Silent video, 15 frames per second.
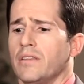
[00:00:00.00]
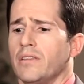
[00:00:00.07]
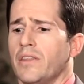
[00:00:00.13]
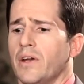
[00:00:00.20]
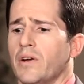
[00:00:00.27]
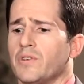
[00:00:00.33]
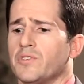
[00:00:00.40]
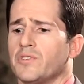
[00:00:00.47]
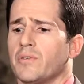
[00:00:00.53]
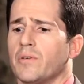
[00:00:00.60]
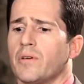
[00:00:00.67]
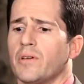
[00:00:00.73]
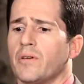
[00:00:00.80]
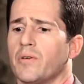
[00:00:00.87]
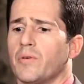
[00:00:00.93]
There's
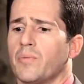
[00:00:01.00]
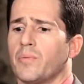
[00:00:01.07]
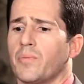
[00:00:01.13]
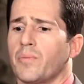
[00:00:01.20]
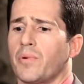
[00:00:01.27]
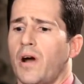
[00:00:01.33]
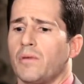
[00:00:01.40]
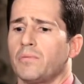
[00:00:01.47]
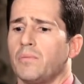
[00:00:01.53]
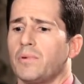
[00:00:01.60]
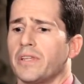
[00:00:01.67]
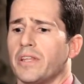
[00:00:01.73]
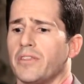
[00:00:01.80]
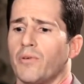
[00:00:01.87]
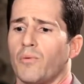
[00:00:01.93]

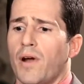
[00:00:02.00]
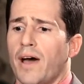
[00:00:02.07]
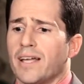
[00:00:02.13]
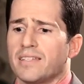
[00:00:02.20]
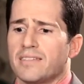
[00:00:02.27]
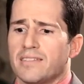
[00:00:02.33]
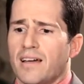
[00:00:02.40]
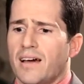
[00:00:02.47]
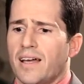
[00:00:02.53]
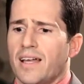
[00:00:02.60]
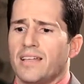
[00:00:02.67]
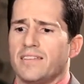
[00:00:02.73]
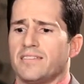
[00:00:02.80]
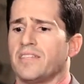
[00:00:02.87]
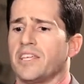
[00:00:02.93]
probably the right
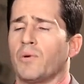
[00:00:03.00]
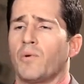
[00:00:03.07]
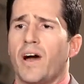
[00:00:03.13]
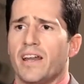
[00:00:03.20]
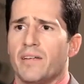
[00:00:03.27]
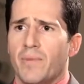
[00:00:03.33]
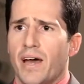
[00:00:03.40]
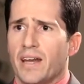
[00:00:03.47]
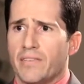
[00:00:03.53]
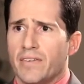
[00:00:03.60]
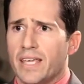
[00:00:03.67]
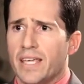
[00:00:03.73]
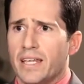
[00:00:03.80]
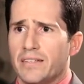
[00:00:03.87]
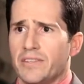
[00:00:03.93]
size and the right amount of
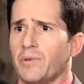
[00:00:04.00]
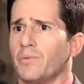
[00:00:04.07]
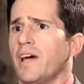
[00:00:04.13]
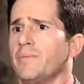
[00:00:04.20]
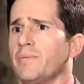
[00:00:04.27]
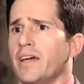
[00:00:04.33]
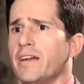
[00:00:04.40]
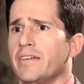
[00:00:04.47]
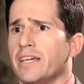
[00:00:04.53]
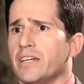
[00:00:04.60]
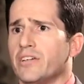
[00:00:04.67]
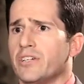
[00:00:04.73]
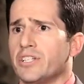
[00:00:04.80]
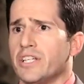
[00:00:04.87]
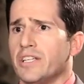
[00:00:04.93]
heat and the right amount of
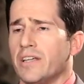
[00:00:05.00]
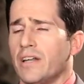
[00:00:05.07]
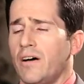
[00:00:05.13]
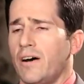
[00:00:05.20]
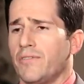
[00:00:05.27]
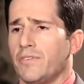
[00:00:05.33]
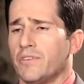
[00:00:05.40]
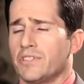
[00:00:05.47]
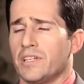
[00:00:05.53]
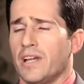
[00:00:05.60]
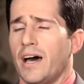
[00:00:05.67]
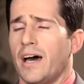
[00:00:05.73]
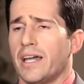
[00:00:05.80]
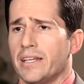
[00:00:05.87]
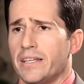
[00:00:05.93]
energy that offers an
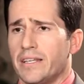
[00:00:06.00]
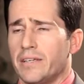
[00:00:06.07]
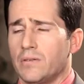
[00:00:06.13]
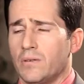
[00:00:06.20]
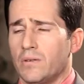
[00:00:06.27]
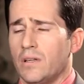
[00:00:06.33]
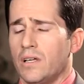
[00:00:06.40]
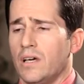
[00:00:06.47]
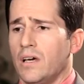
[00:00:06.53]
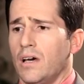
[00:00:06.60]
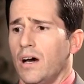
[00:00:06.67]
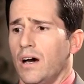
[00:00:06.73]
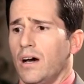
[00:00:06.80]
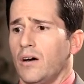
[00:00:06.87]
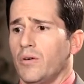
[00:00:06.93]
ideal
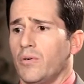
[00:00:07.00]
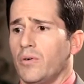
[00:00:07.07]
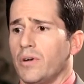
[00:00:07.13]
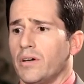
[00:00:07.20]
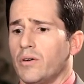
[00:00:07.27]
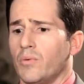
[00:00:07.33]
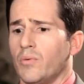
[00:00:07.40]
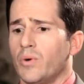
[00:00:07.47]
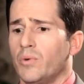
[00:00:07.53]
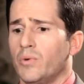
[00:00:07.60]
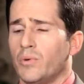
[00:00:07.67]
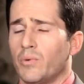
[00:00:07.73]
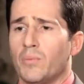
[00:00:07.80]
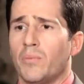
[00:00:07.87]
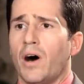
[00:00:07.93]

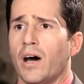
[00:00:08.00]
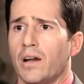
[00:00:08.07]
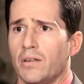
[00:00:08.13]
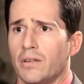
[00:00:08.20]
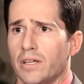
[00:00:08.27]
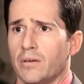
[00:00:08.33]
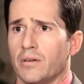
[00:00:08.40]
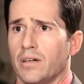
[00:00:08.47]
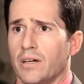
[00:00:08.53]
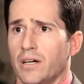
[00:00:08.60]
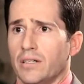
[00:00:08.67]
wound remodeling